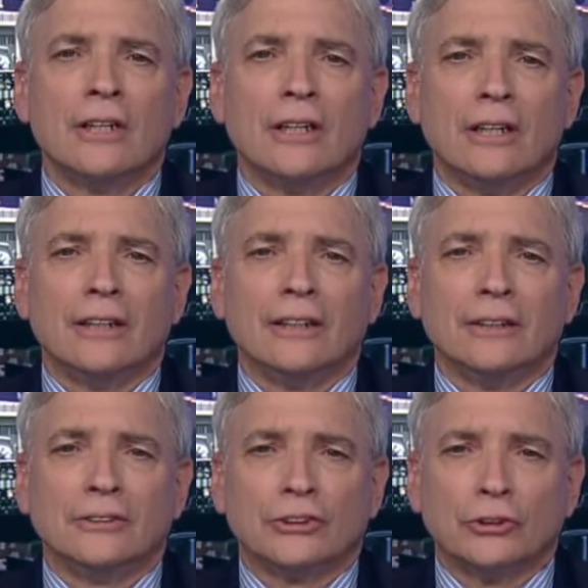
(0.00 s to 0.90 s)

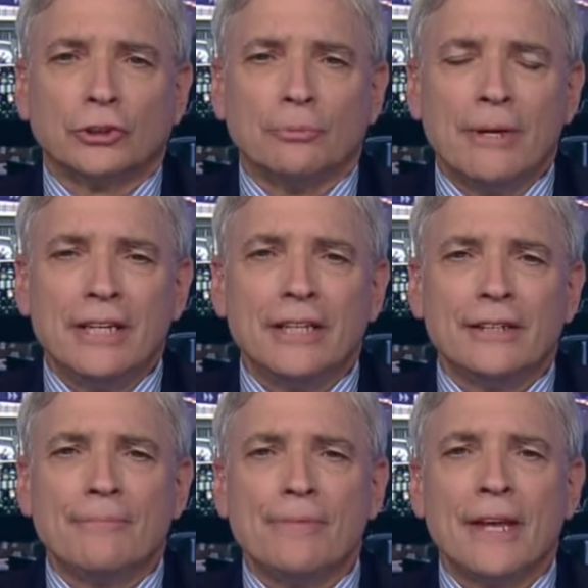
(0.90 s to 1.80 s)
uh, uh social
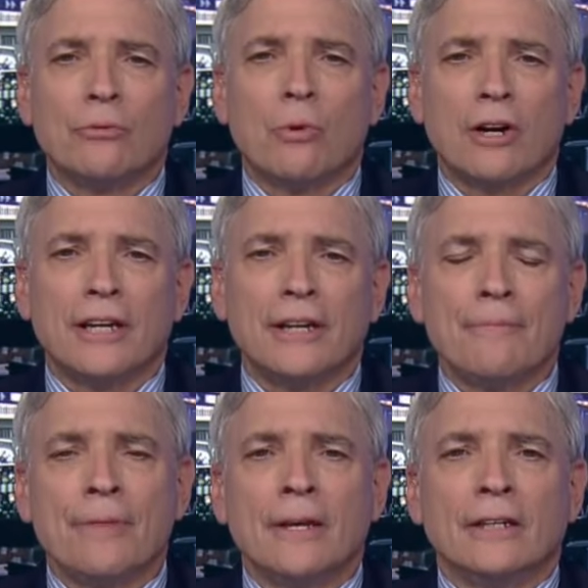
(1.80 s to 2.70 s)
media networking,